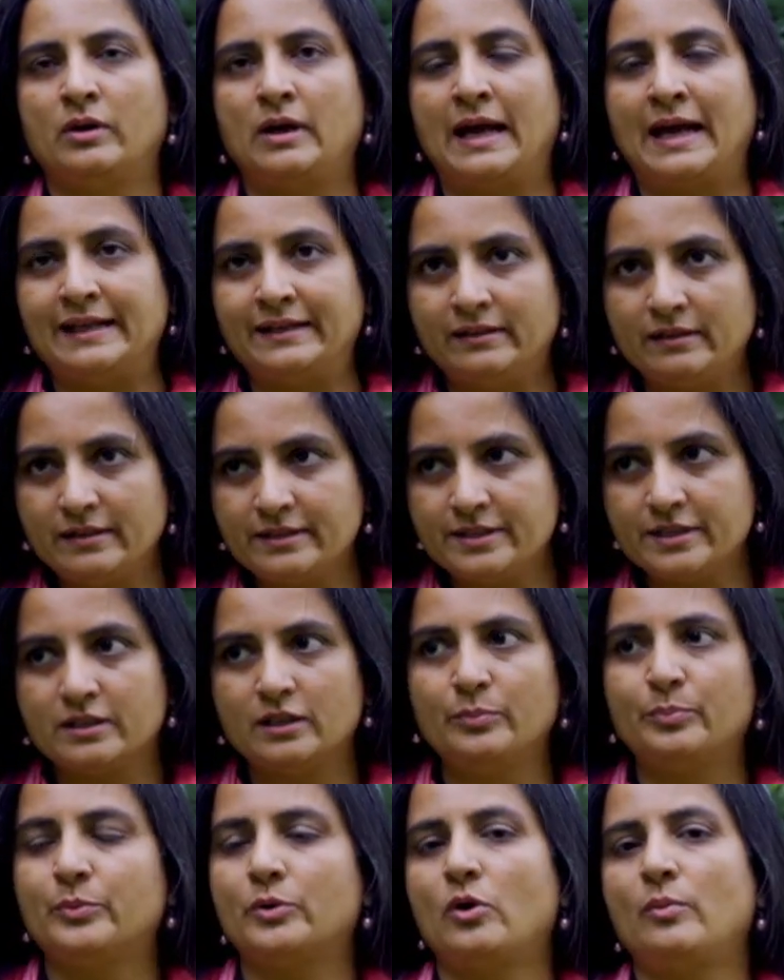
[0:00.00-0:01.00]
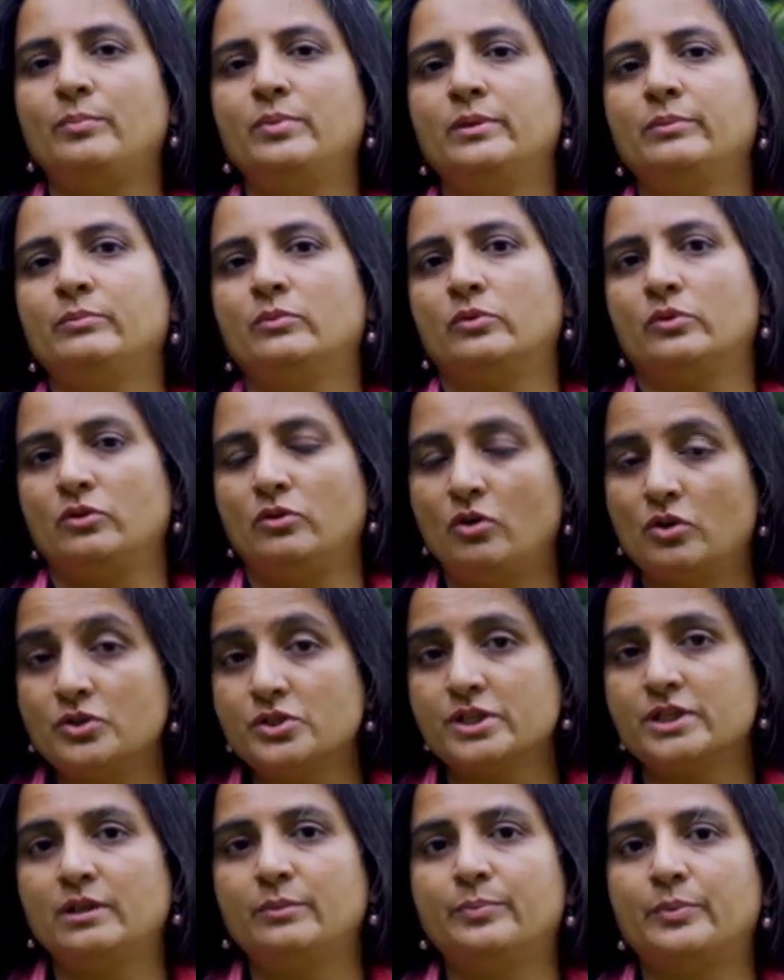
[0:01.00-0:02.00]
analytical problem or a
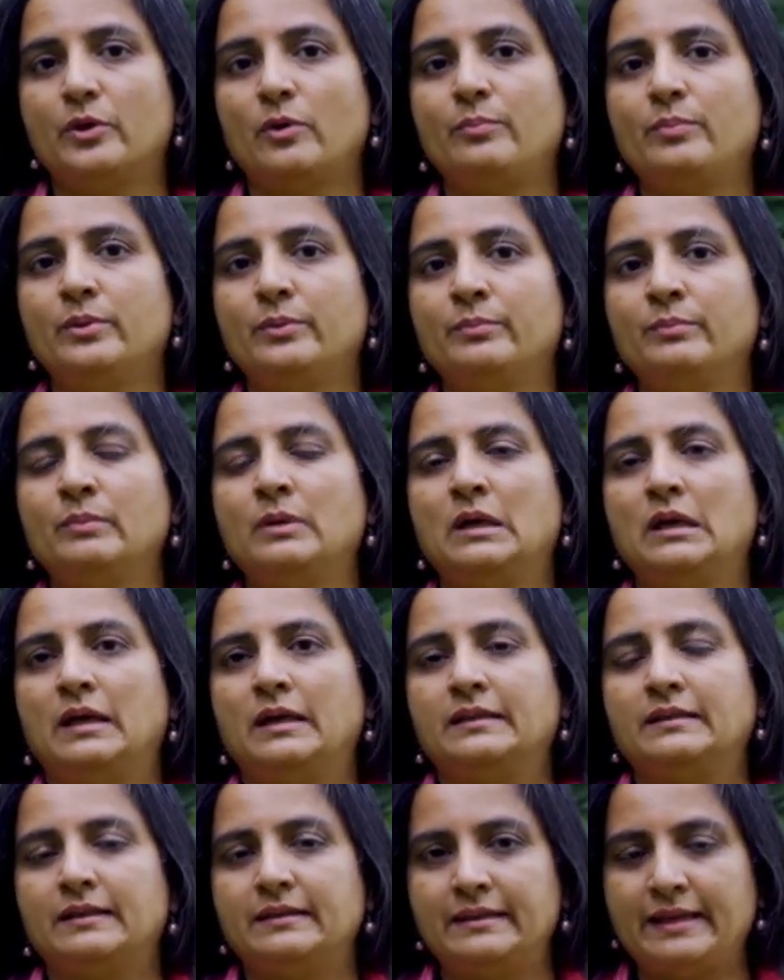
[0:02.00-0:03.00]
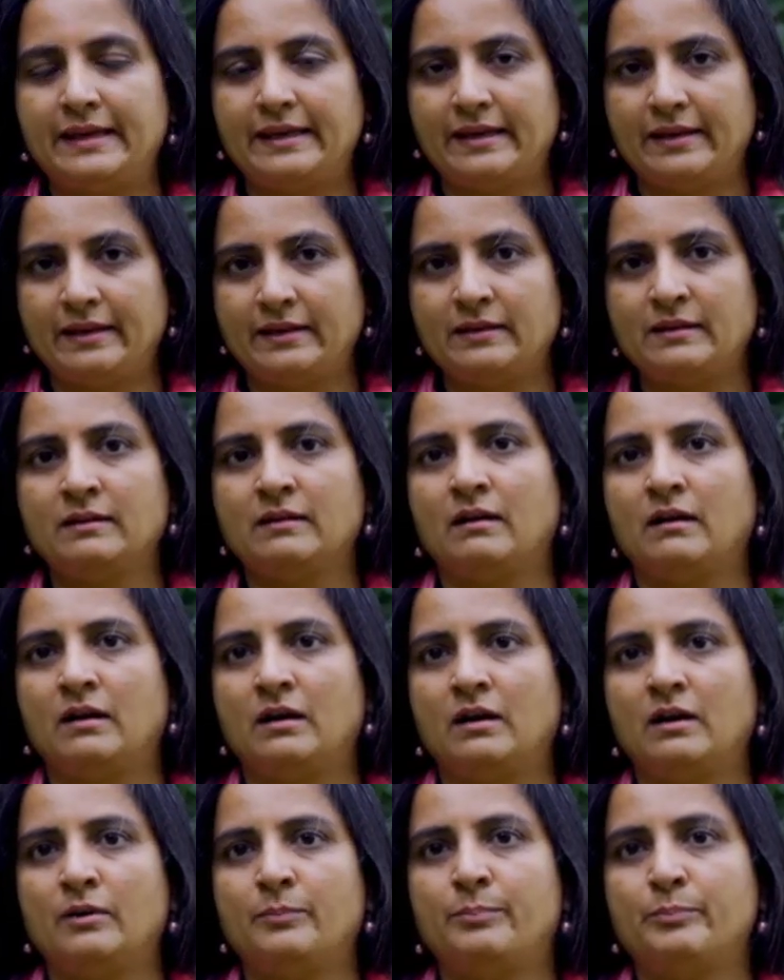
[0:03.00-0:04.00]
logical problem, that they can
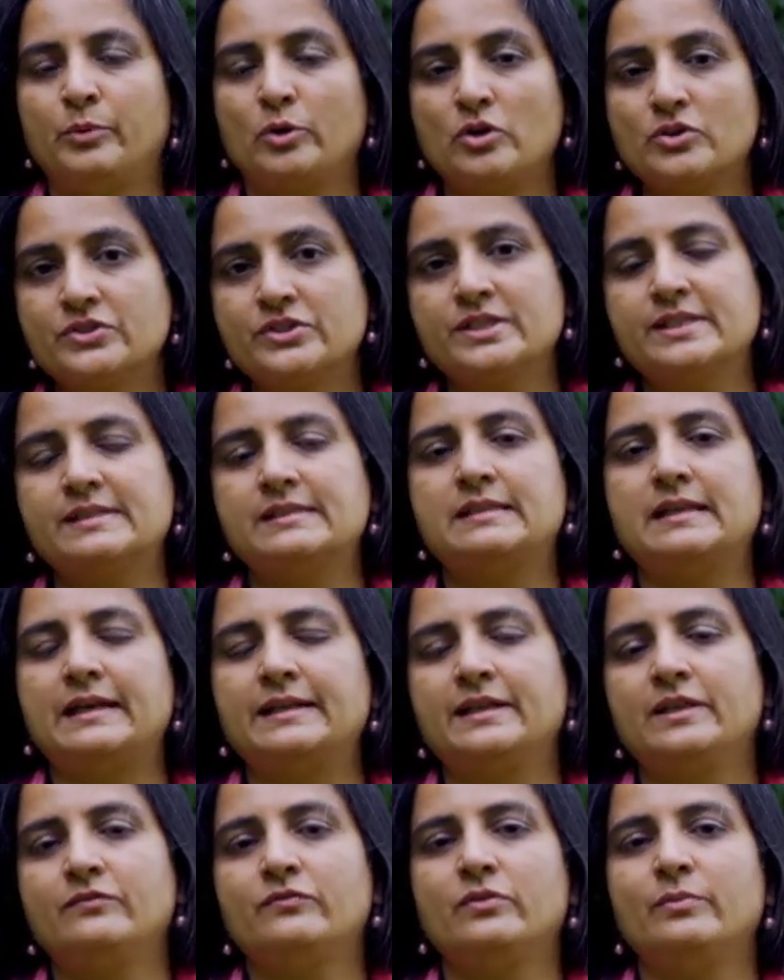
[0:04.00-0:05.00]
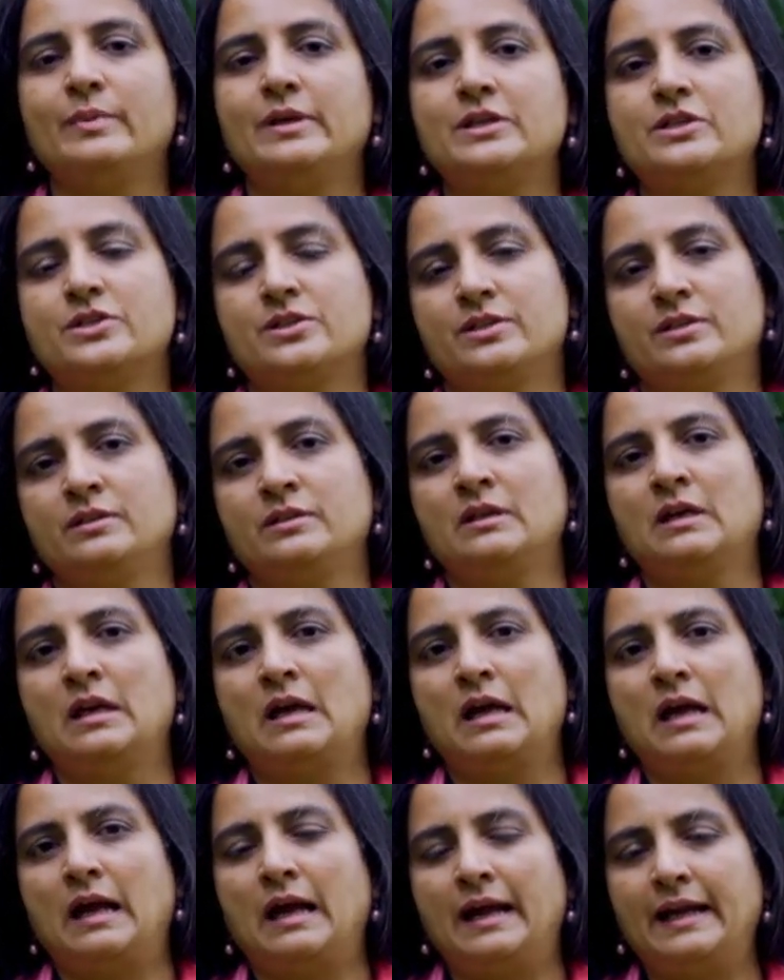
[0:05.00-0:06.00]
process that information
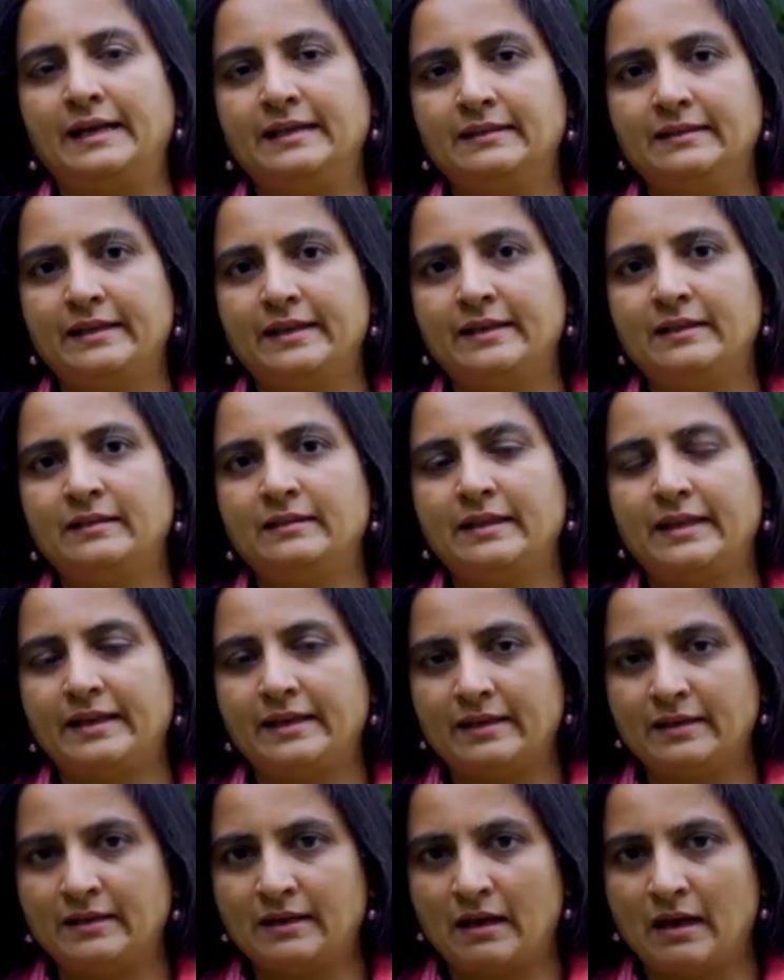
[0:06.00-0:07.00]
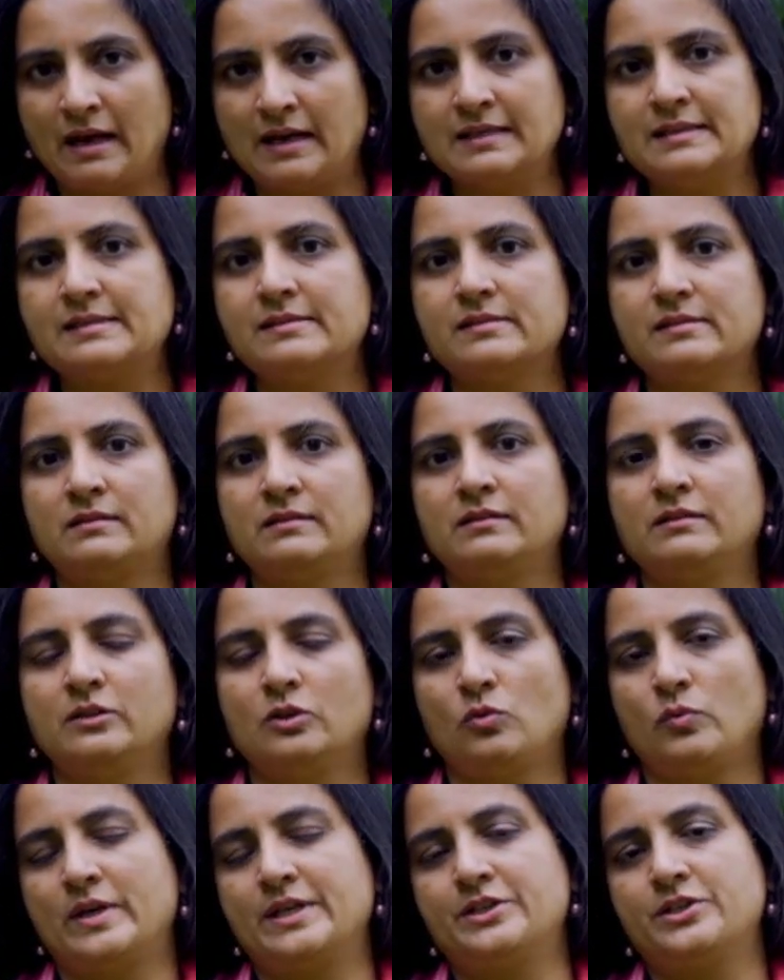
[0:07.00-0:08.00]
and then they can answer the
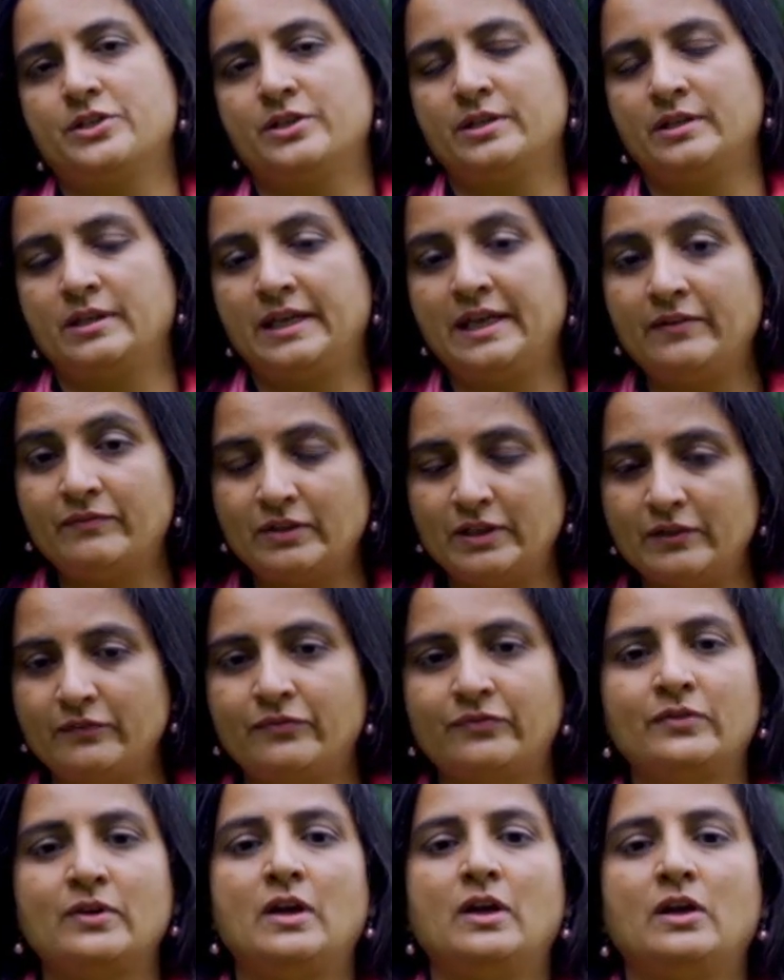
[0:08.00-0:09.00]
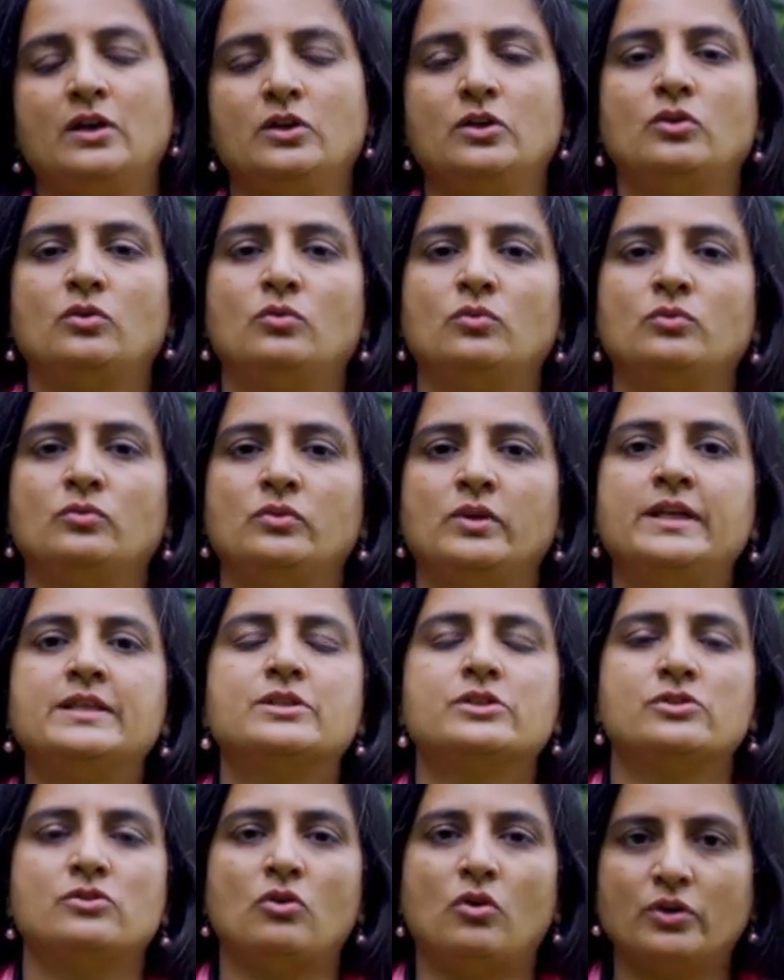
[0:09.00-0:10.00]
question even if, you know,
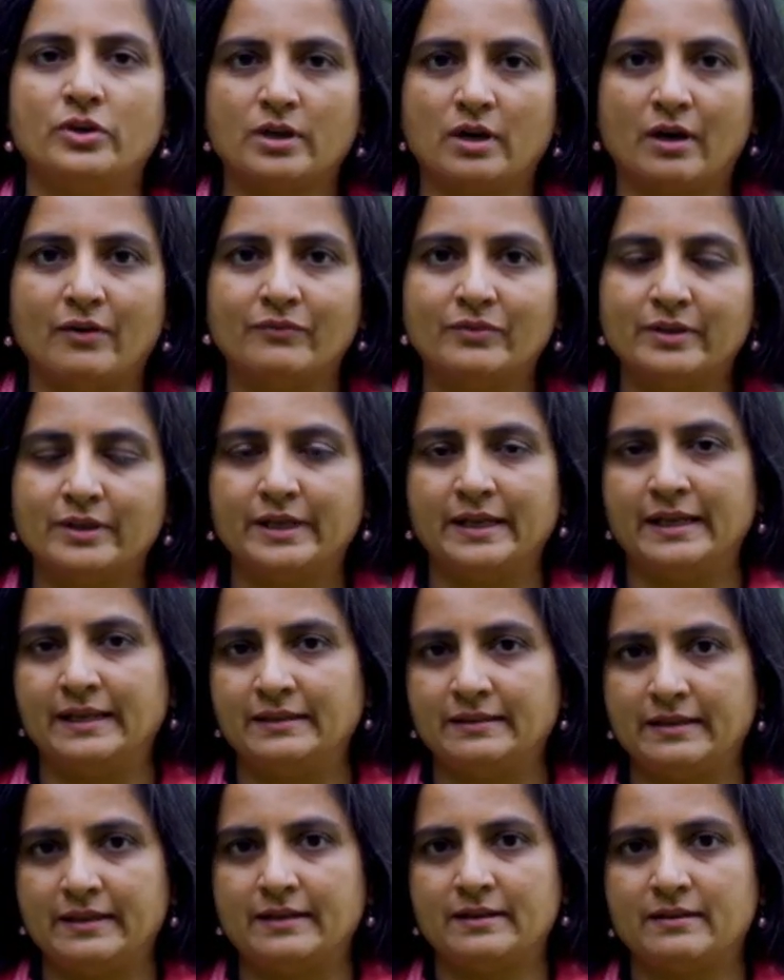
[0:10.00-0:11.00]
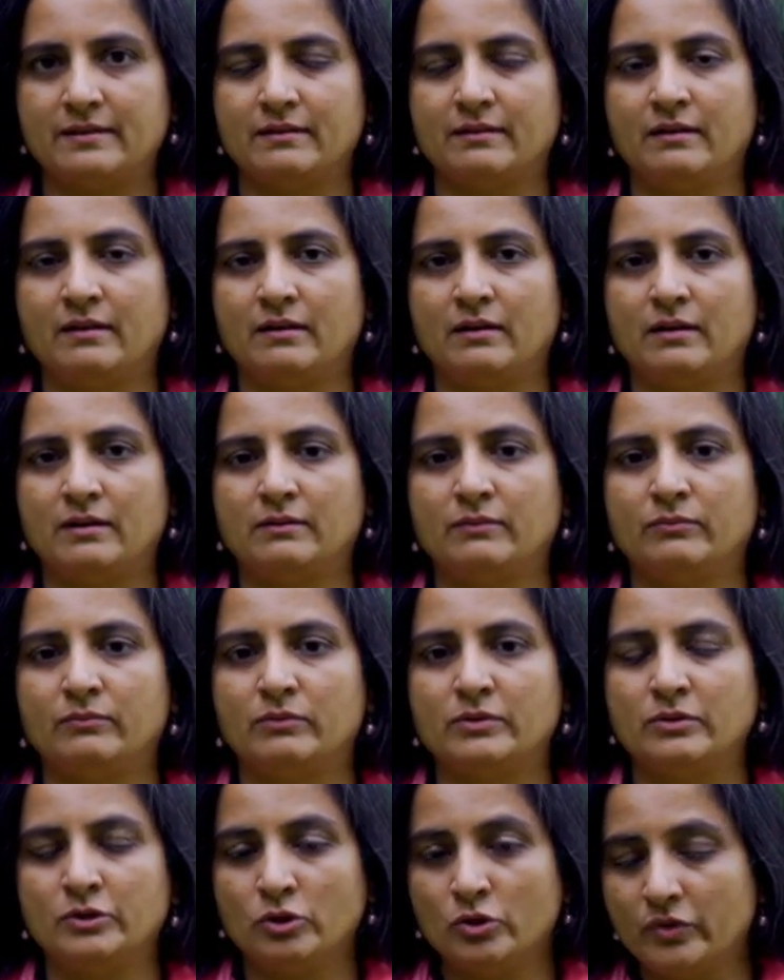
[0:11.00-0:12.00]
it's not covered in their
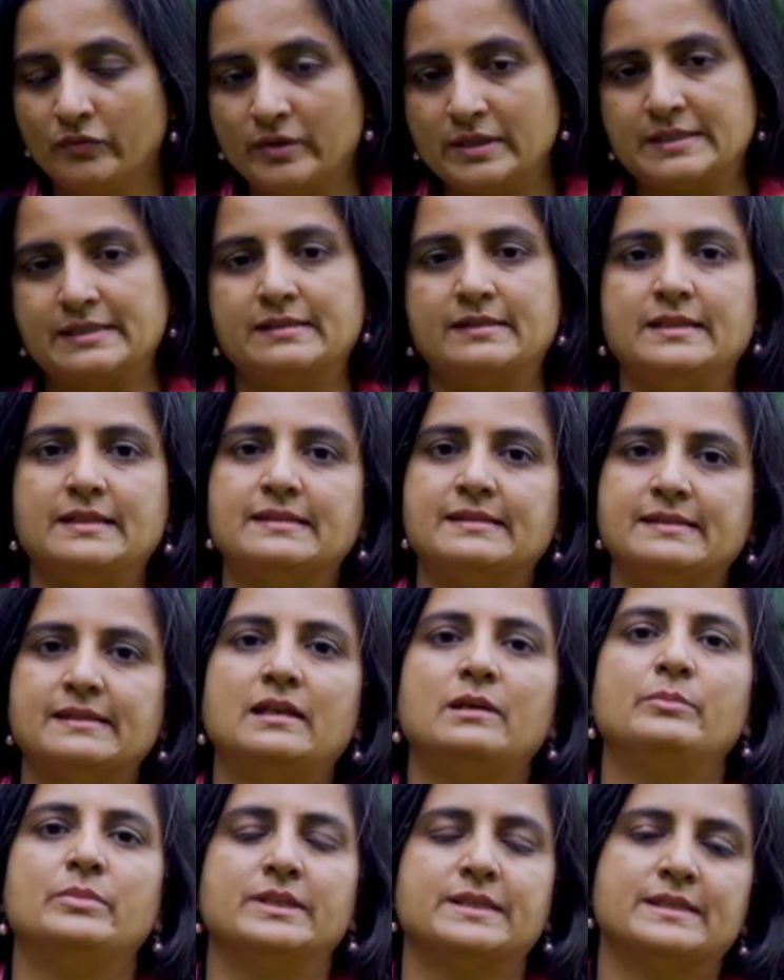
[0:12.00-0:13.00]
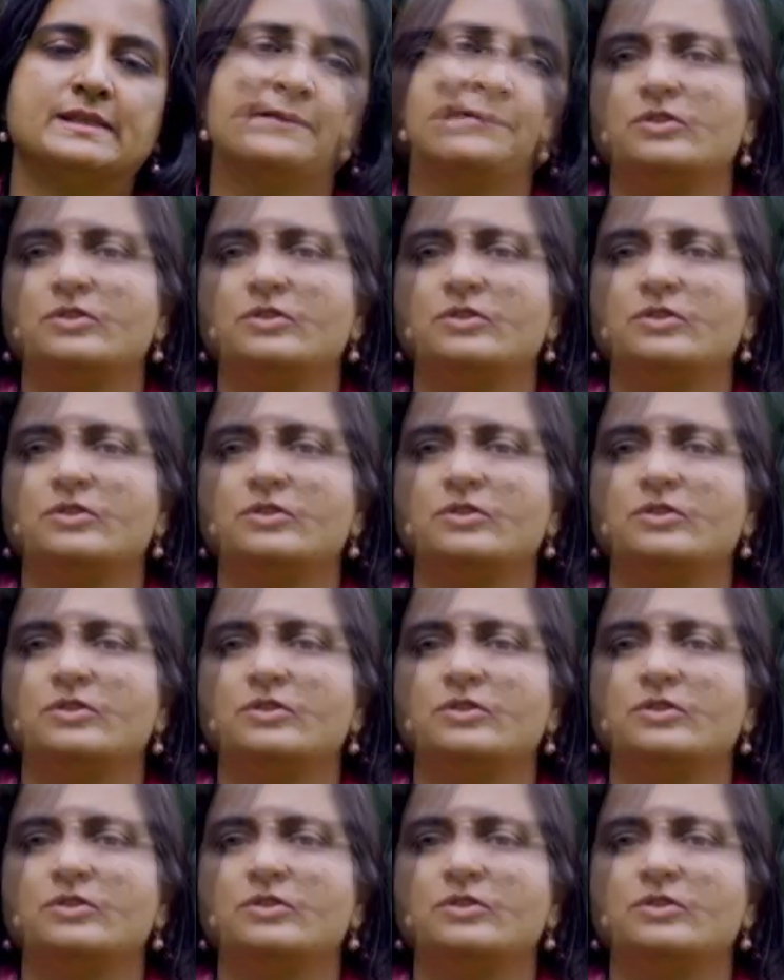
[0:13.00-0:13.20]
university syllabus.